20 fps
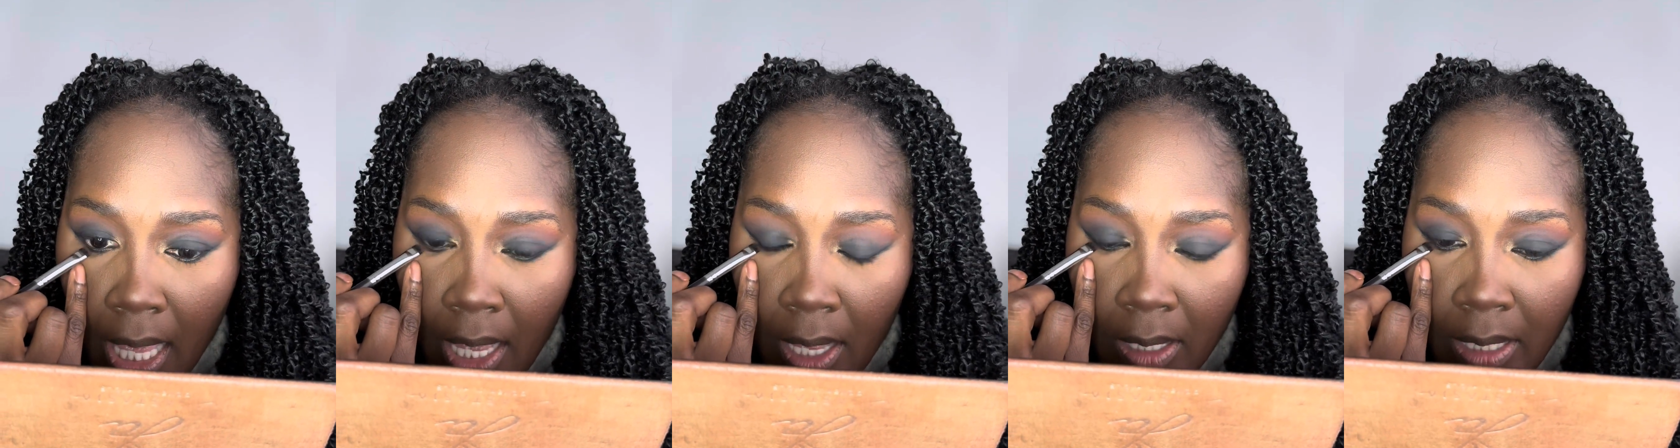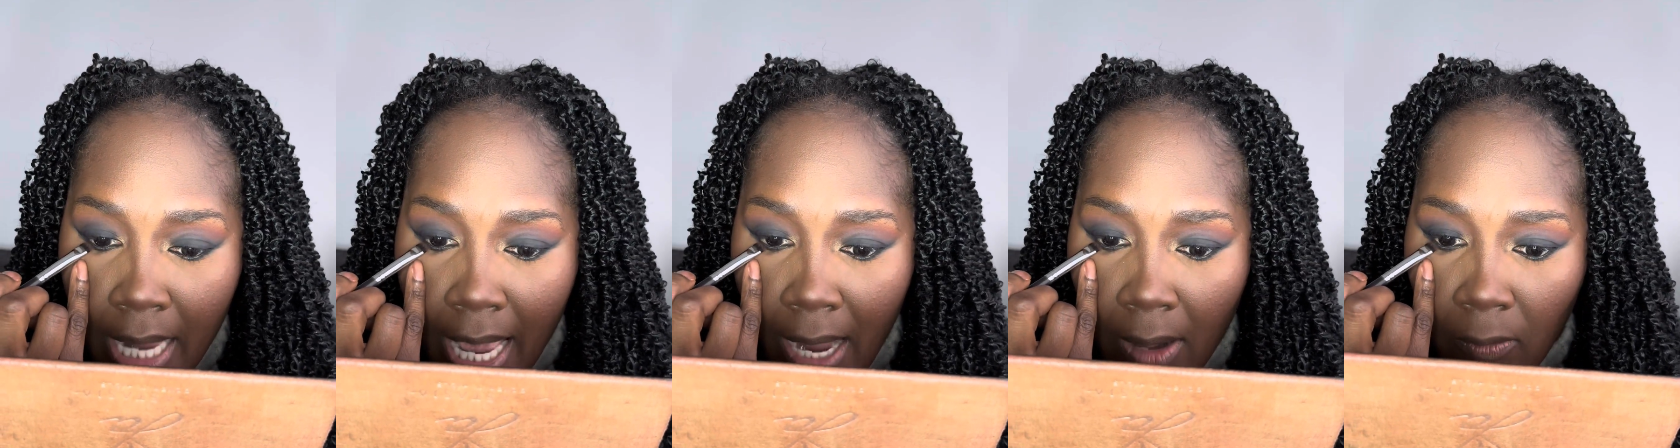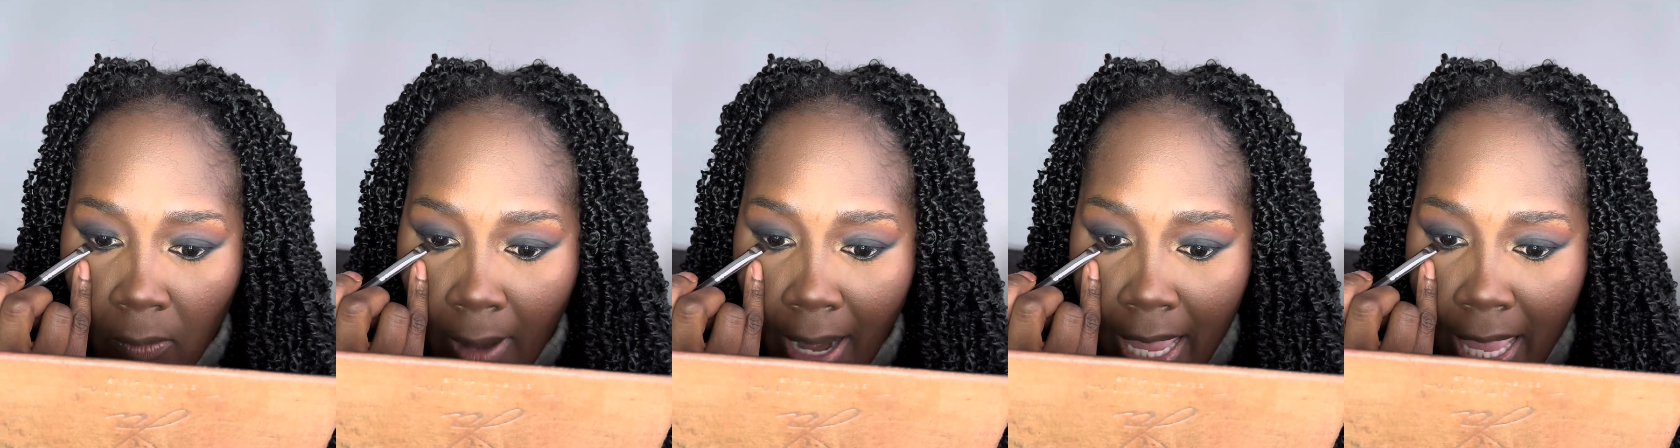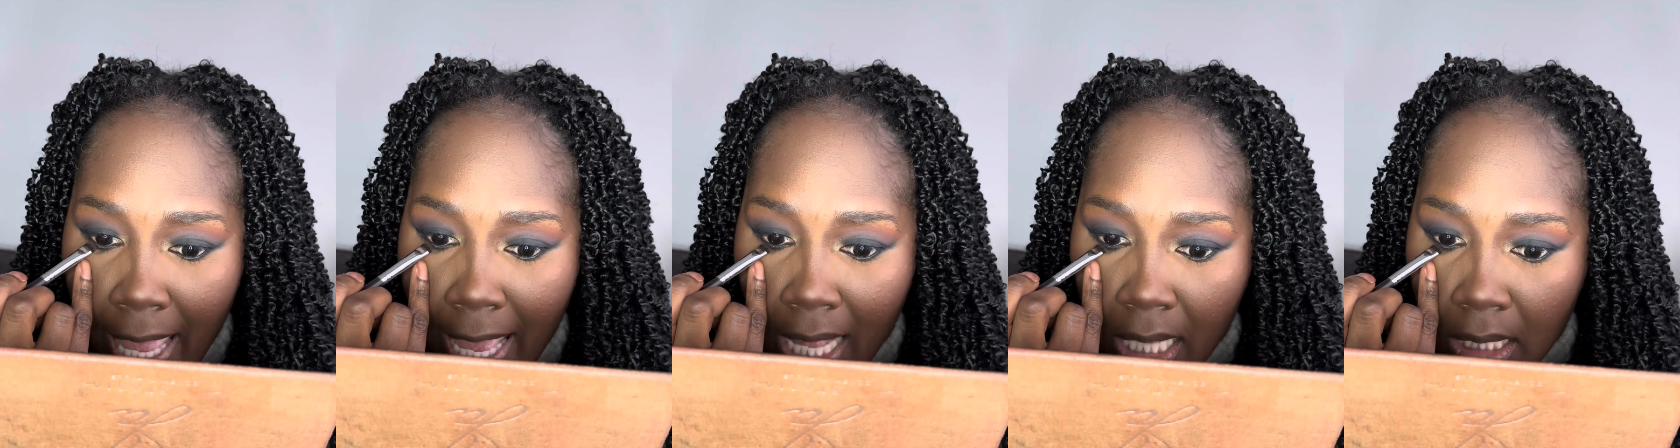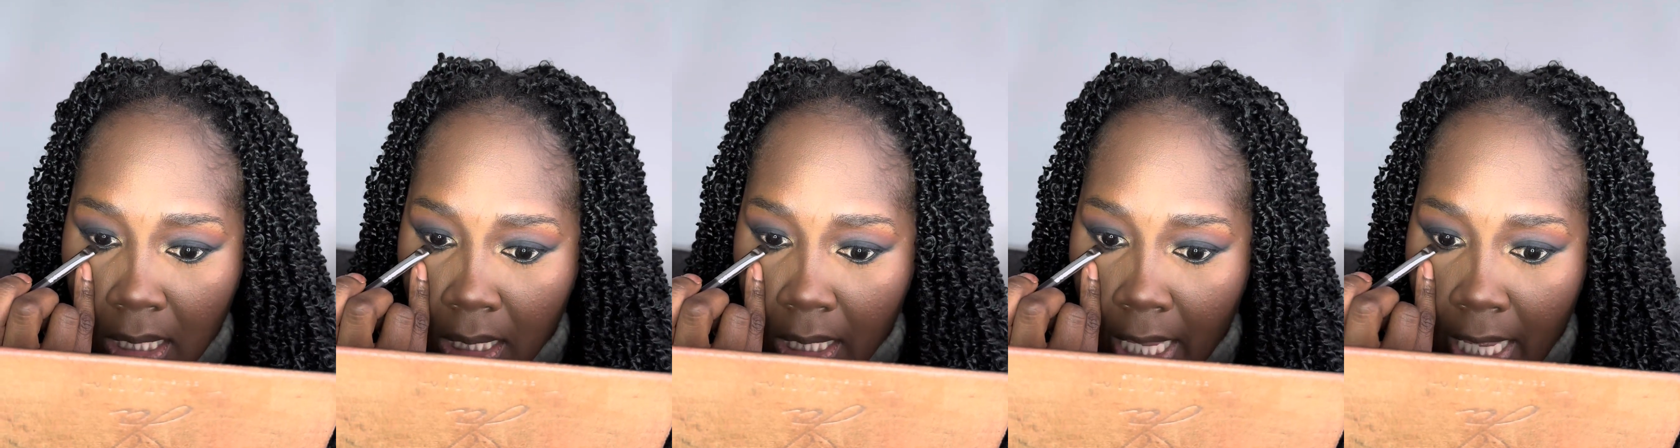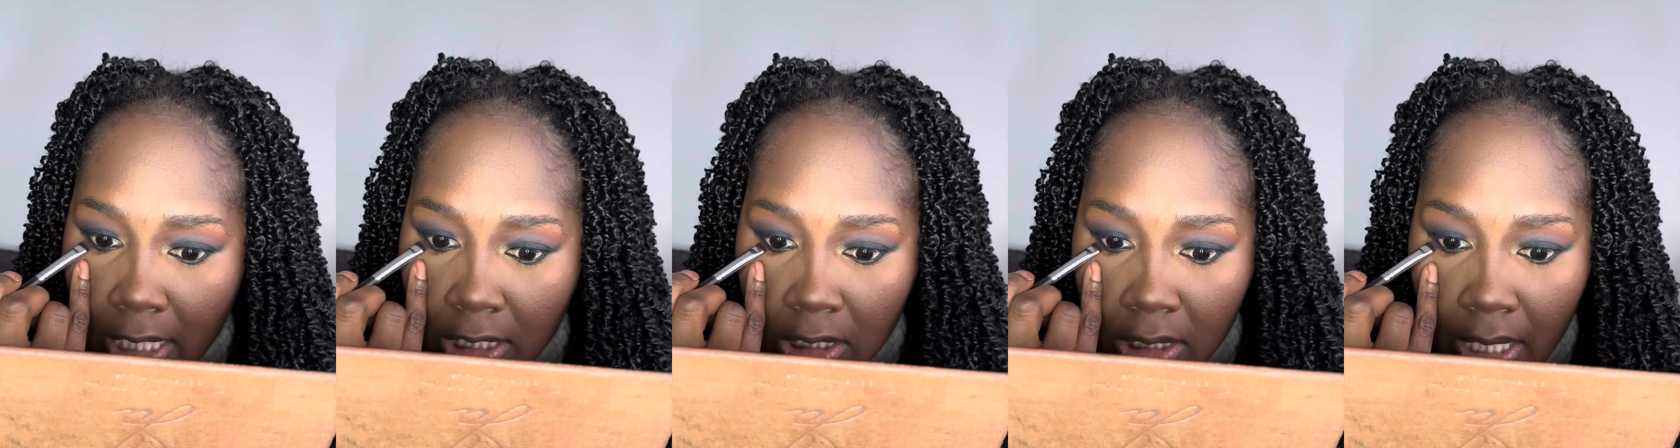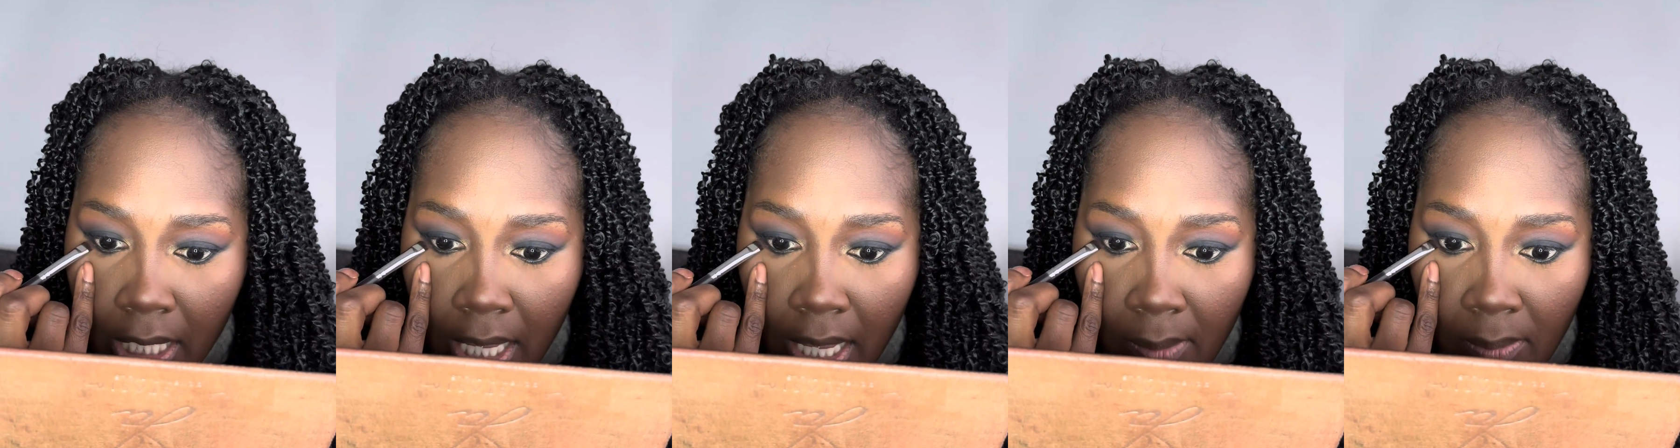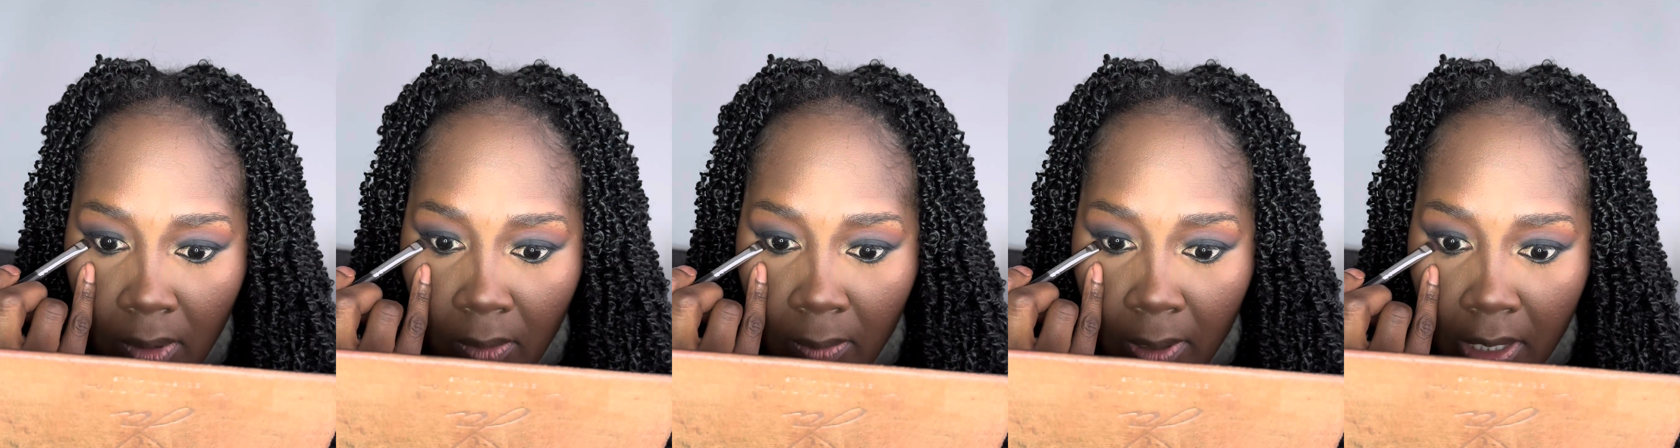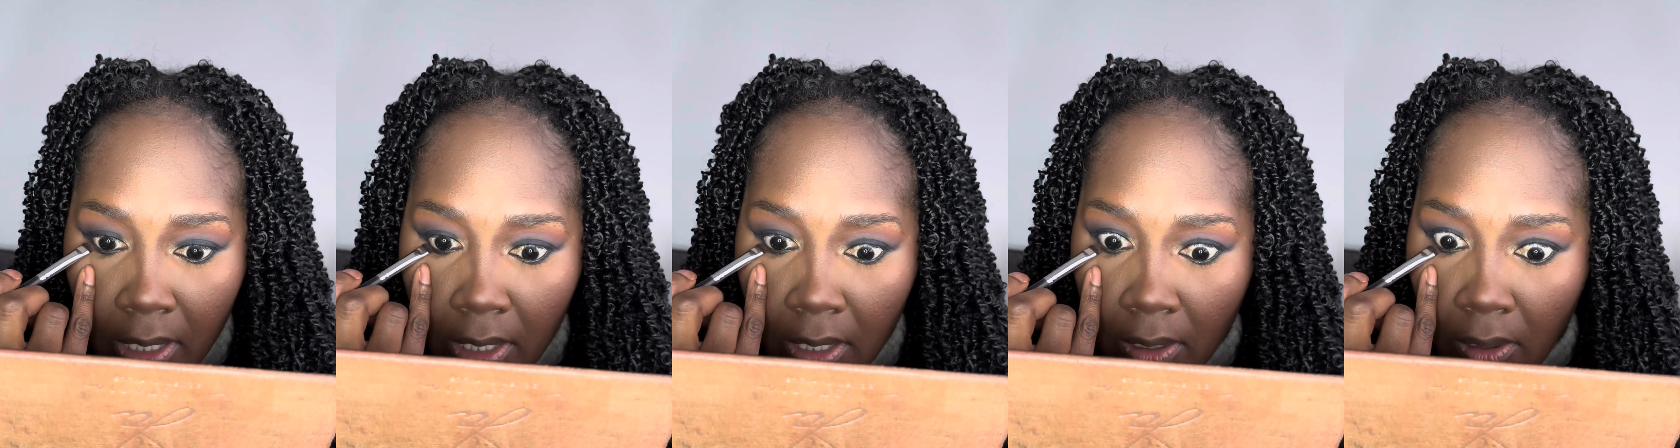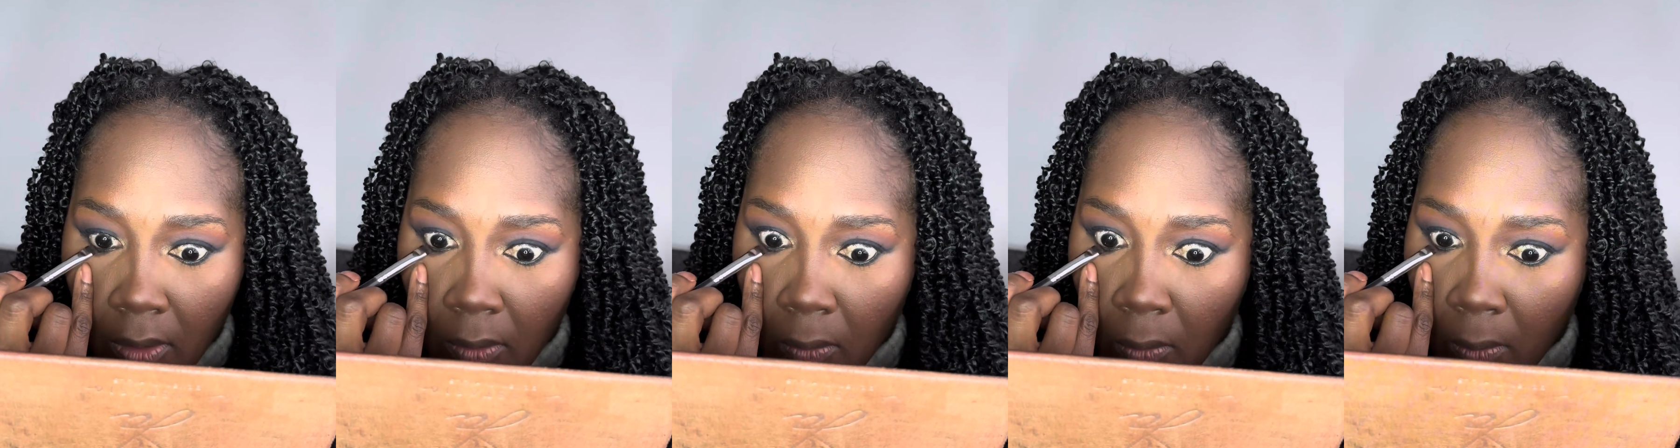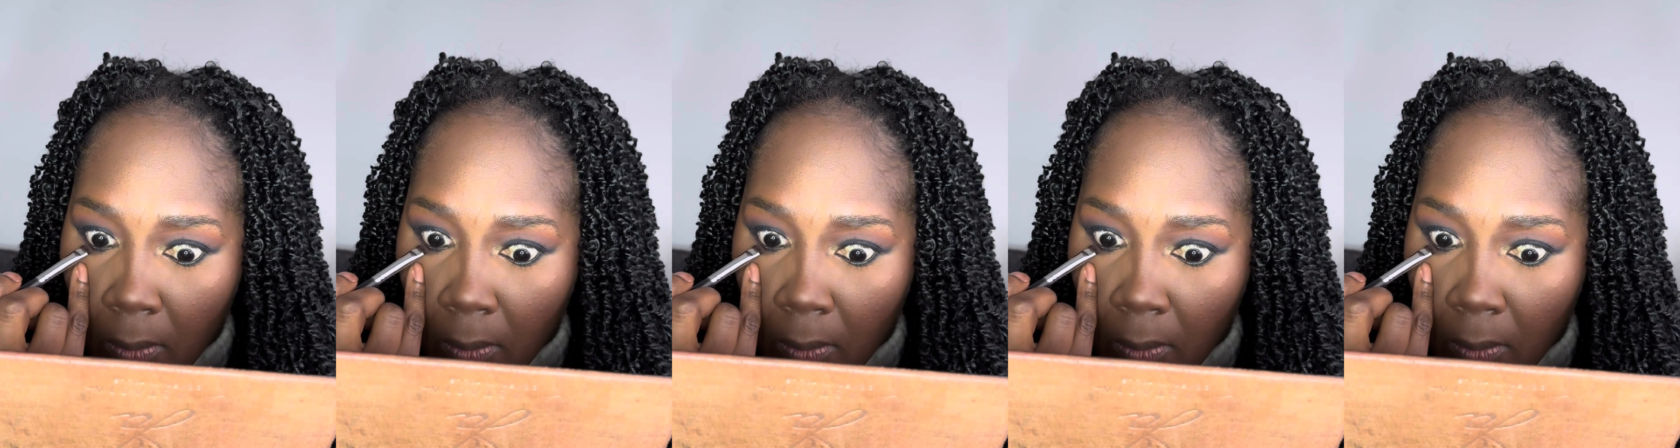not right at the lash line, but we're going to go